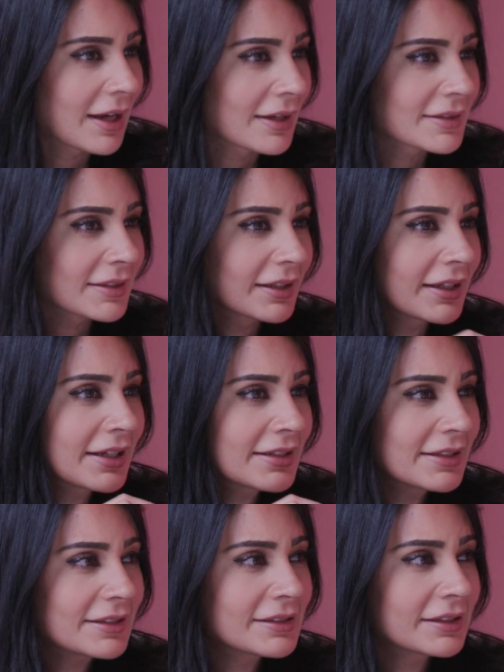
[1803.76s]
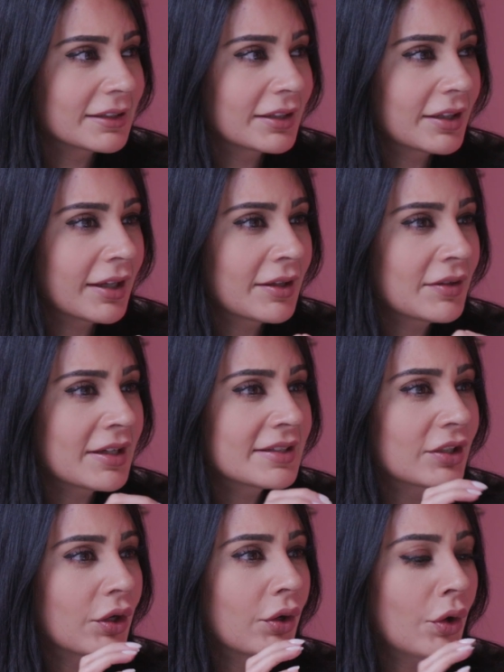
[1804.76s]
ask, is it
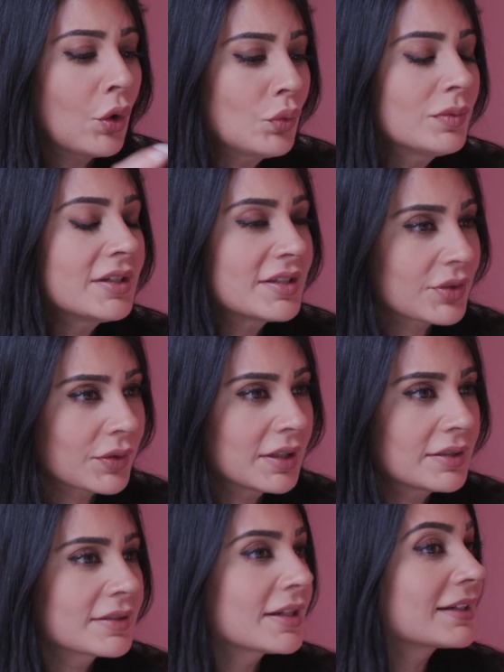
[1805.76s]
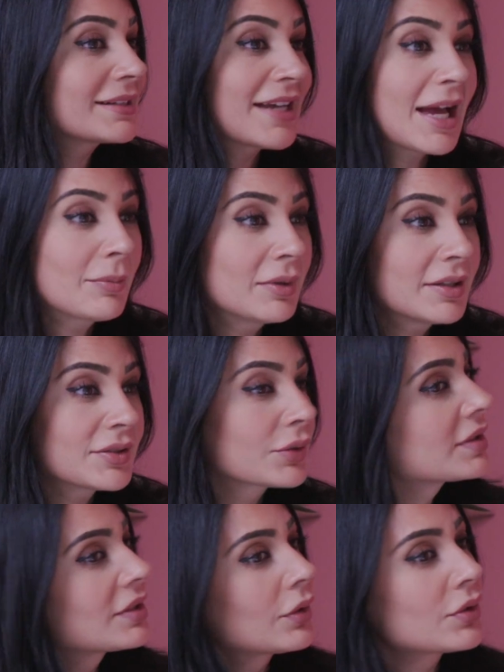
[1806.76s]
only screens like tablets, or
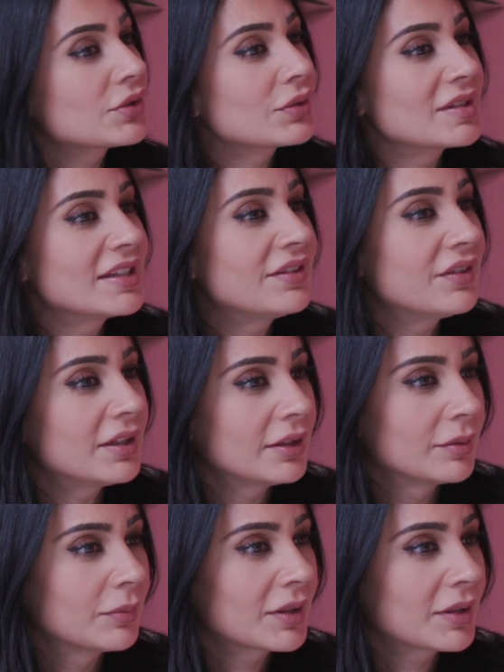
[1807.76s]
is it also TV?